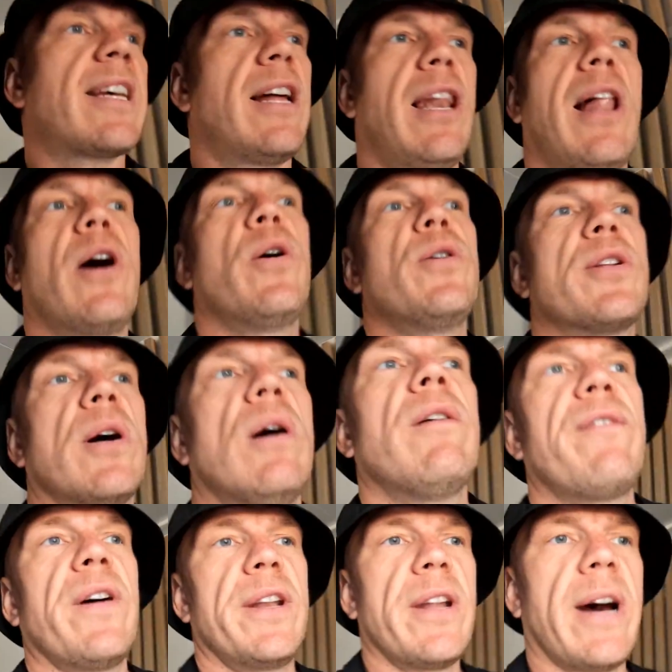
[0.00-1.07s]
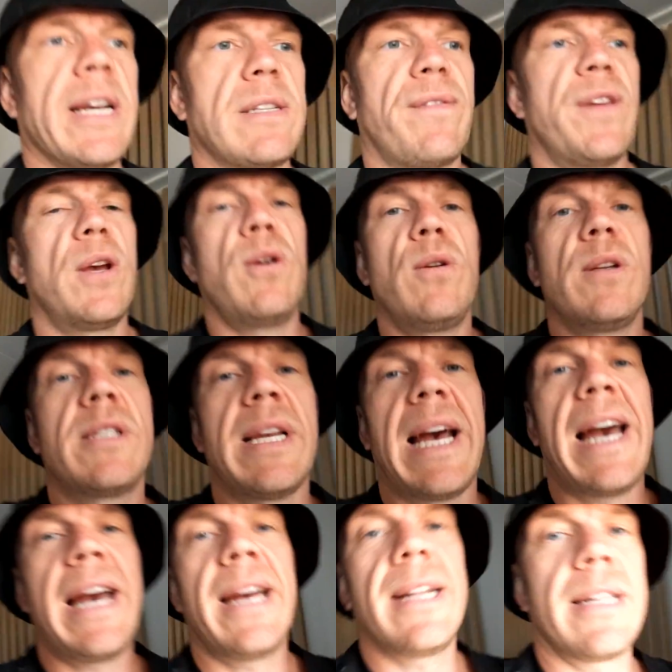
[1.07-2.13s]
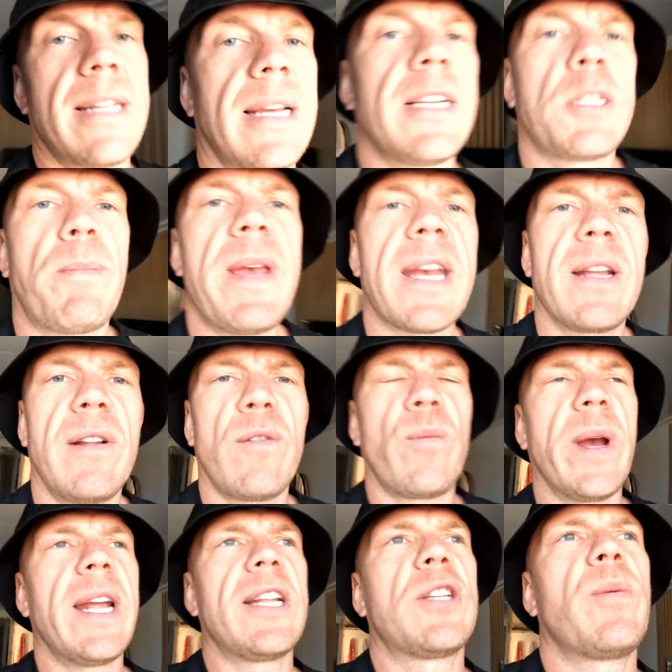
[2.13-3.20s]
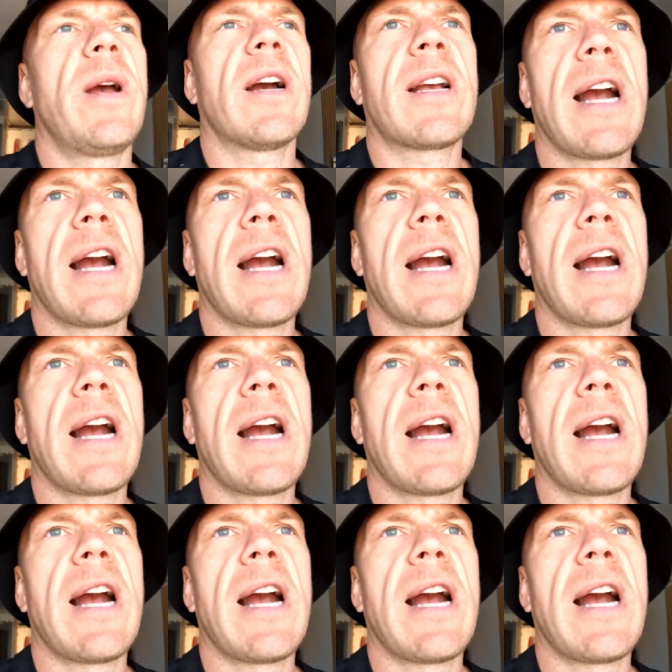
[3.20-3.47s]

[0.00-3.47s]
a load of nice views. And speaking of which, we are